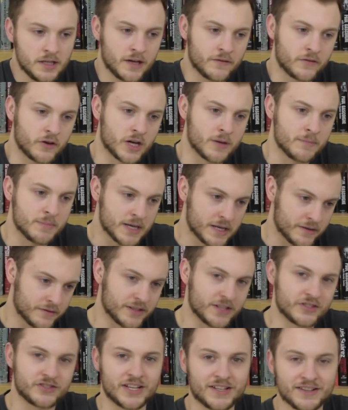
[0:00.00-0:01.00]
I've got a bit of
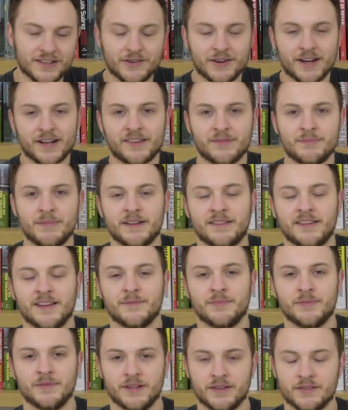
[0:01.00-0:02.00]
an agenda against
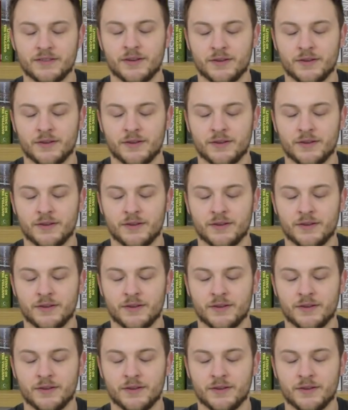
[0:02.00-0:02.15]
Matip.